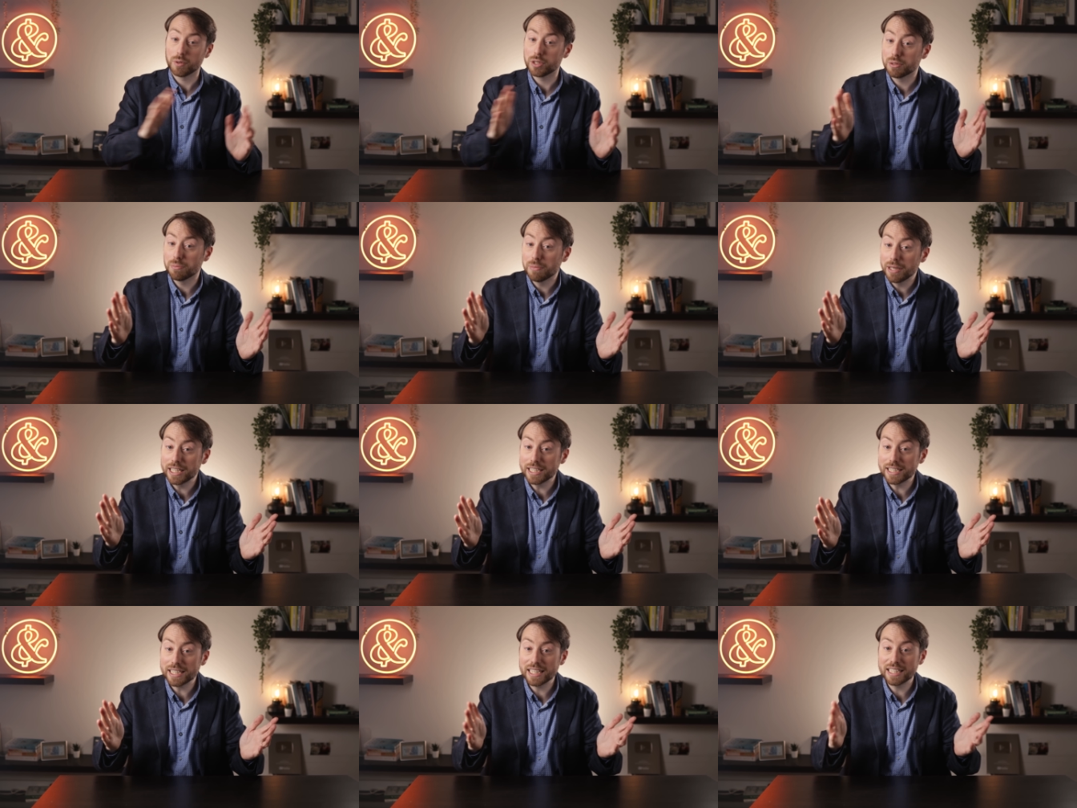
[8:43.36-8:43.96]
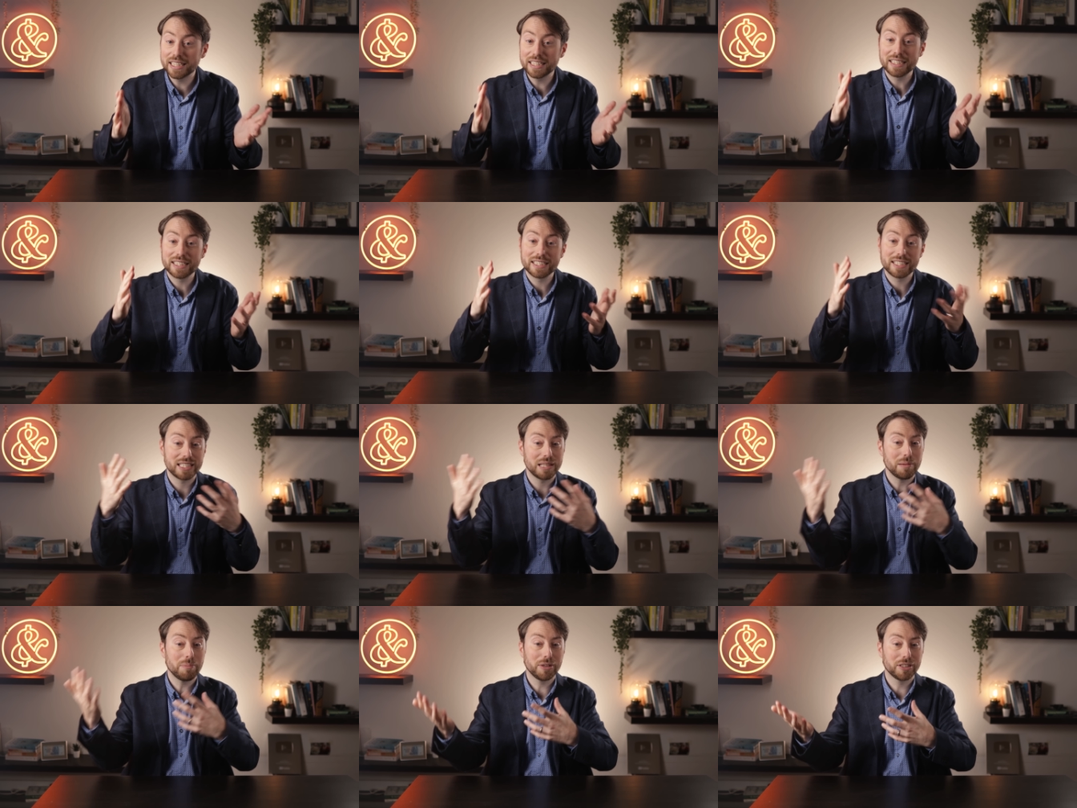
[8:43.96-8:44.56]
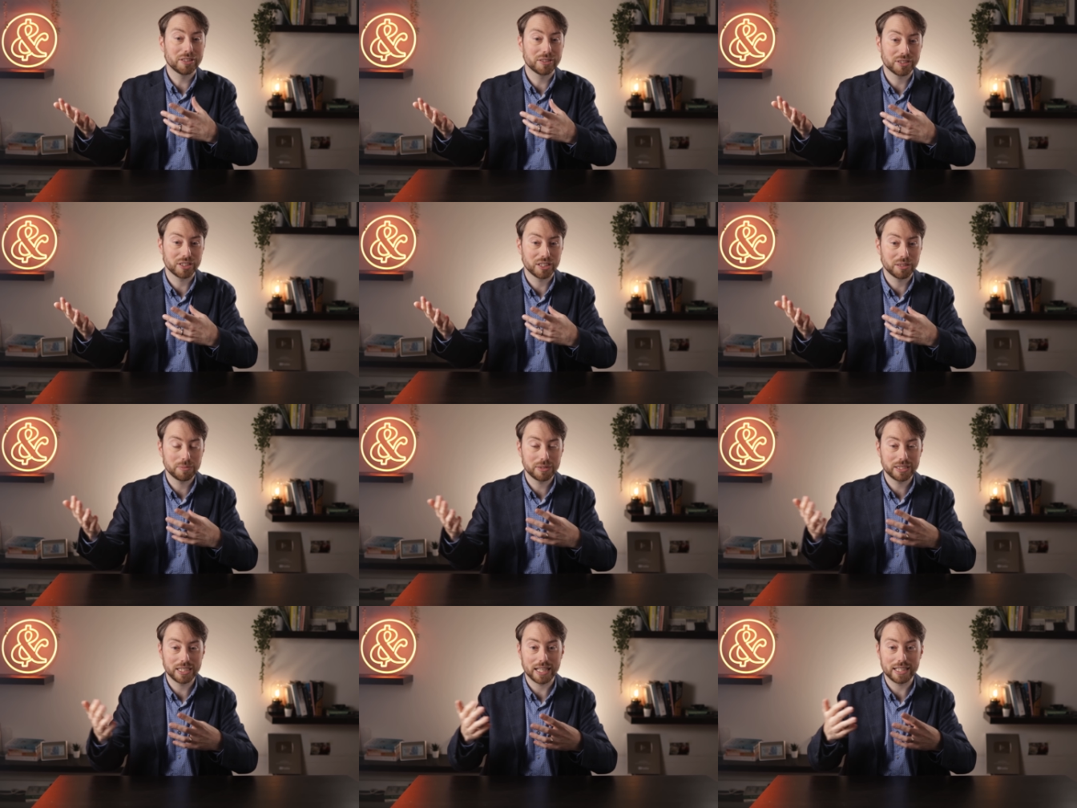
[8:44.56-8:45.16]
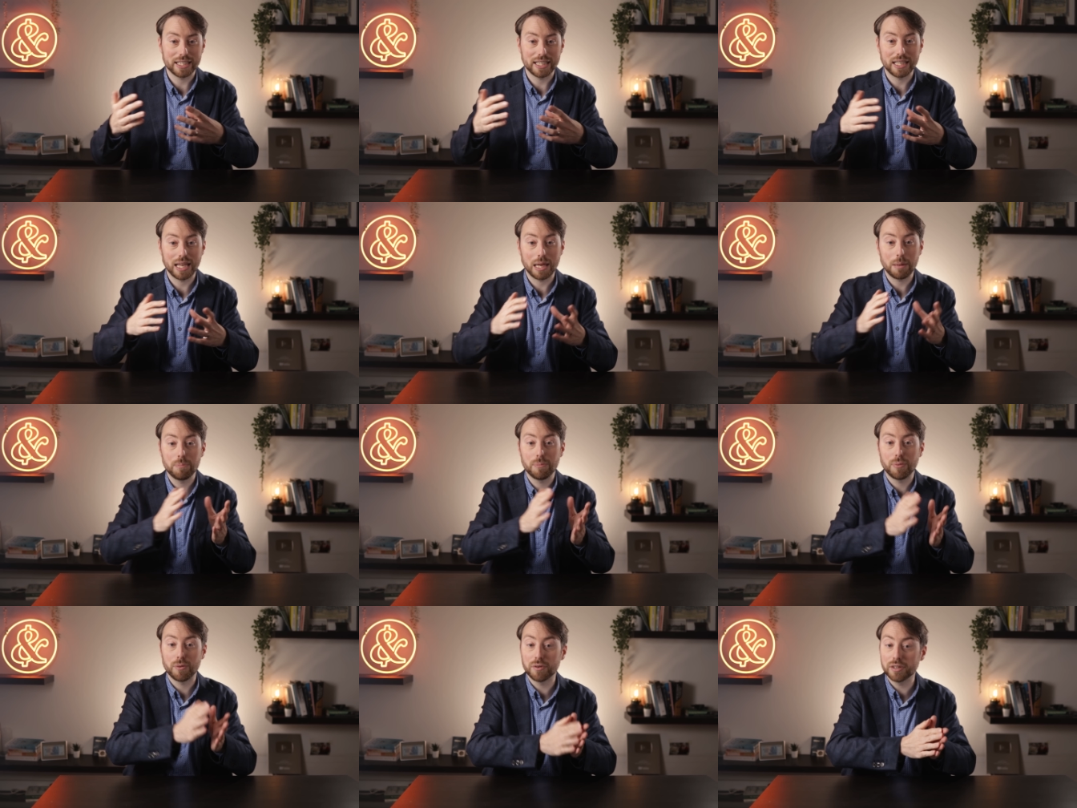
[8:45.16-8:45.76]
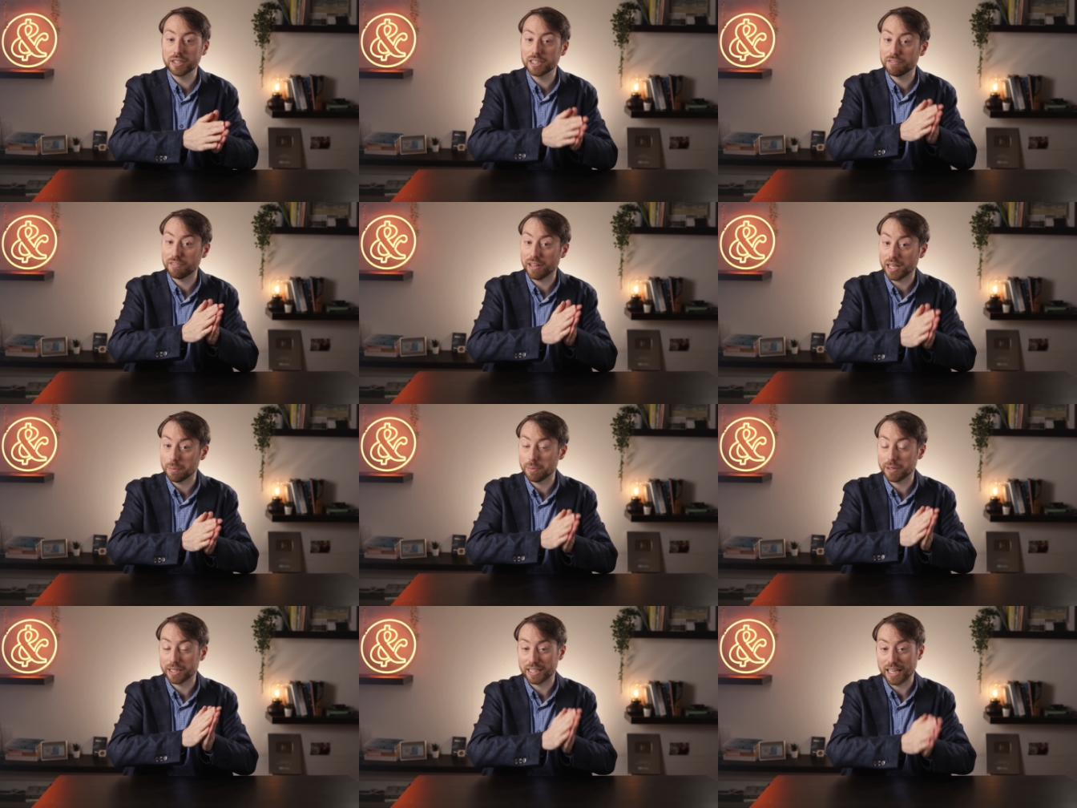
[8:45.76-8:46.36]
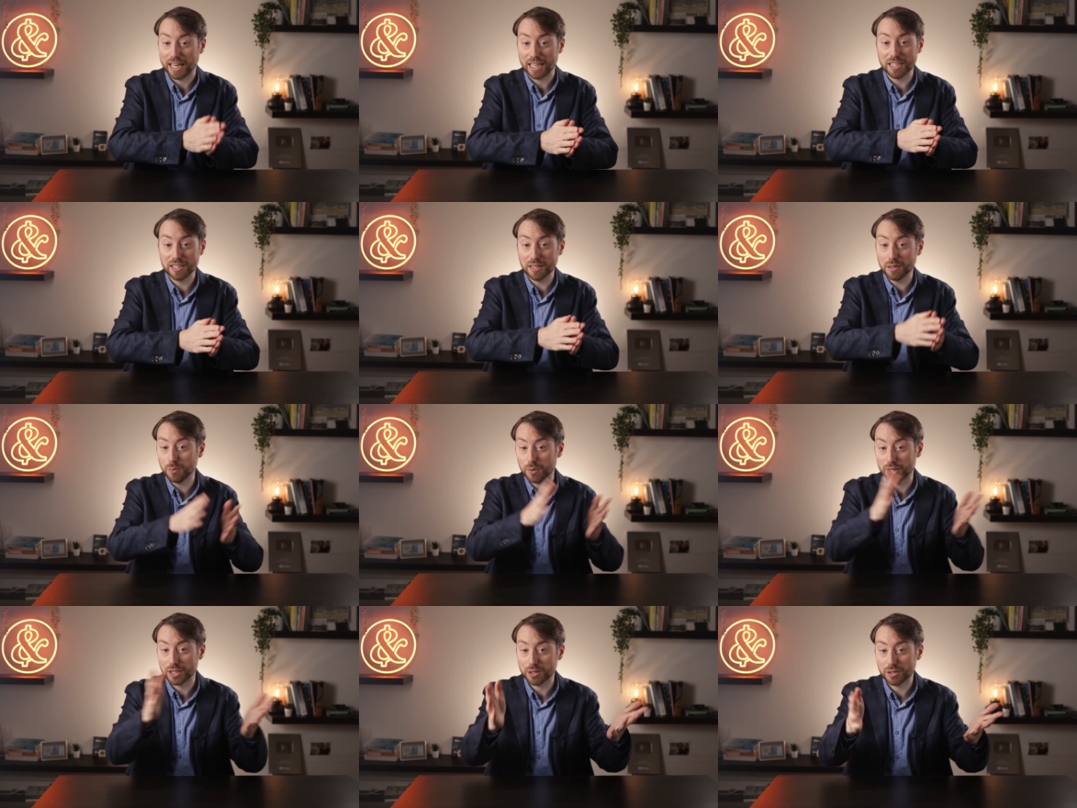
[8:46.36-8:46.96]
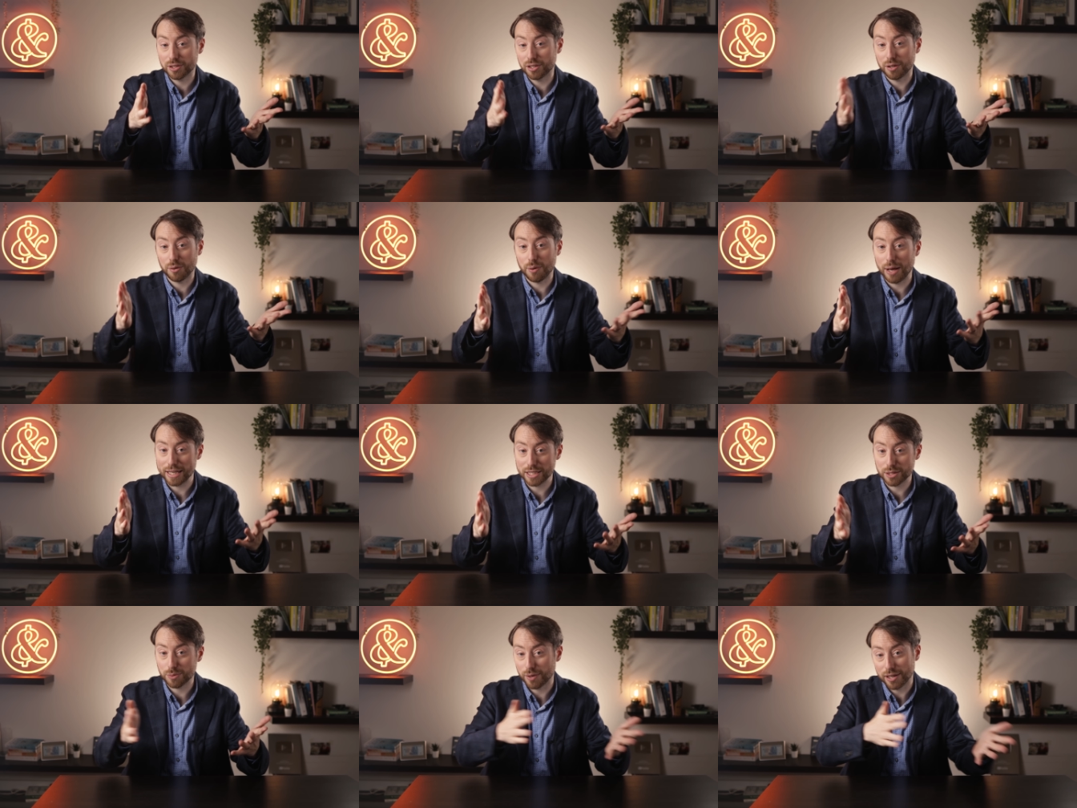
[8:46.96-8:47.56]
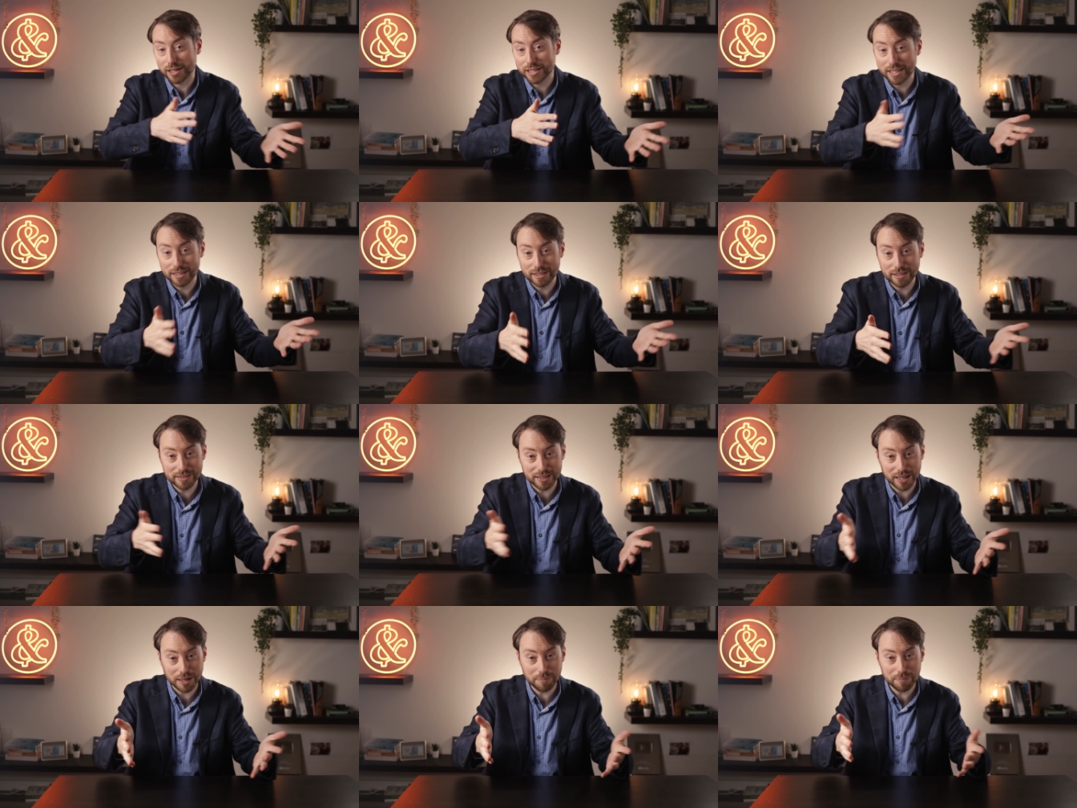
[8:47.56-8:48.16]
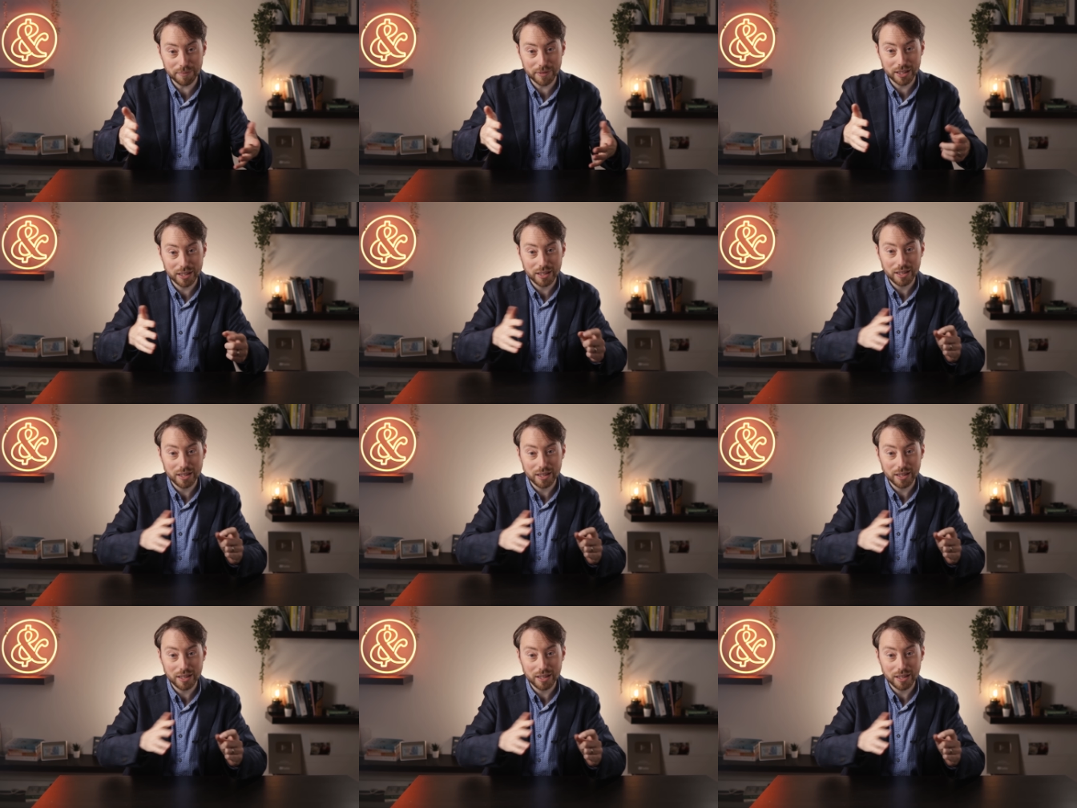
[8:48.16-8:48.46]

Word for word: Which means in simpler terms that in a poor developing nation, which the U S was at the time,